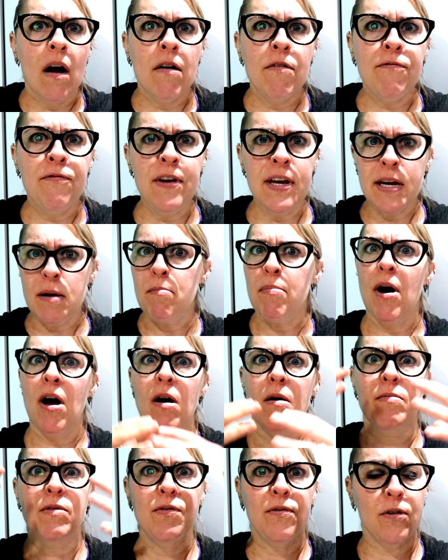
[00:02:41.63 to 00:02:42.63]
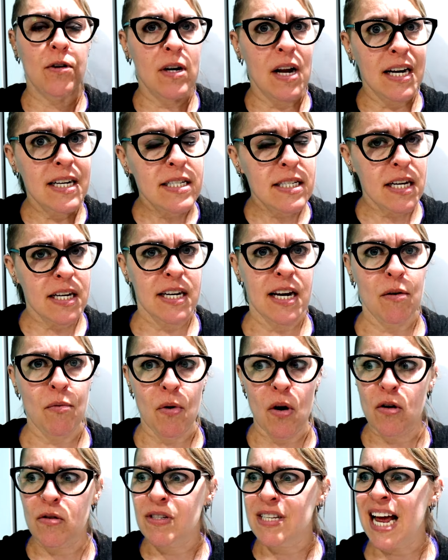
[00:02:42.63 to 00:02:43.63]
vegan pubs for a nice Sunday
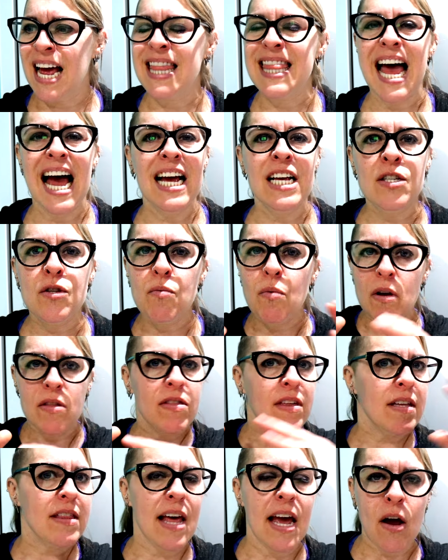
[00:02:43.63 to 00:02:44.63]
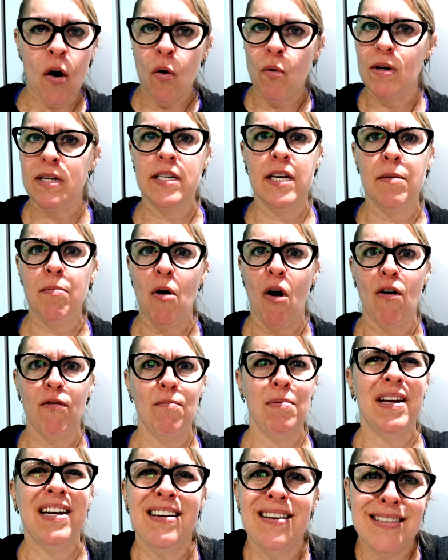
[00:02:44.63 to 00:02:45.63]
roast, and that is the one thing they always keep off
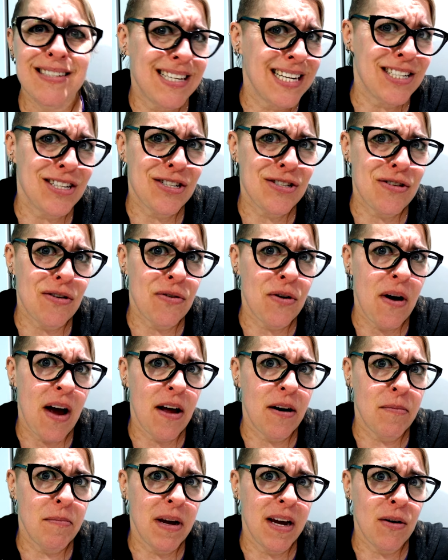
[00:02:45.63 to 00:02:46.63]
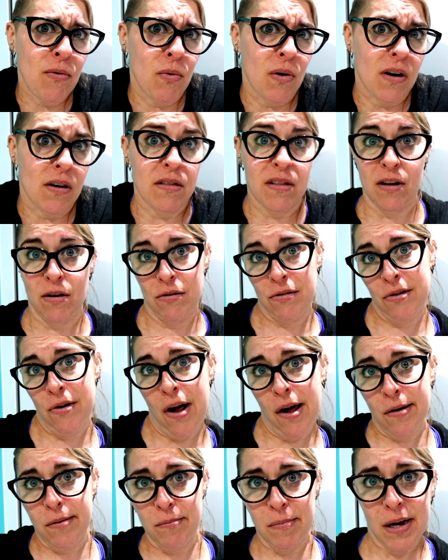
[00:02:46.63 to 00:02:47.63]
because they just don't know how to make one. They don't know
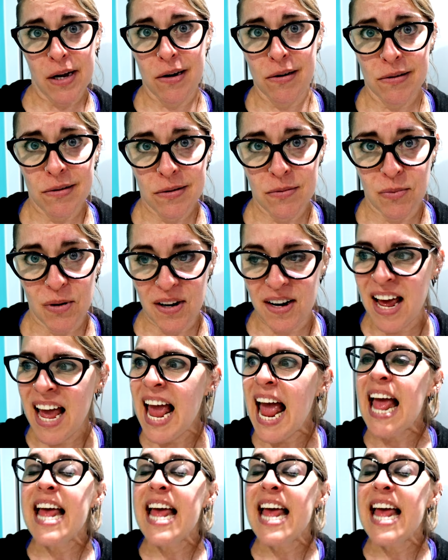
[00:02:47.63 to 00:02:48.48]
how to make a good one.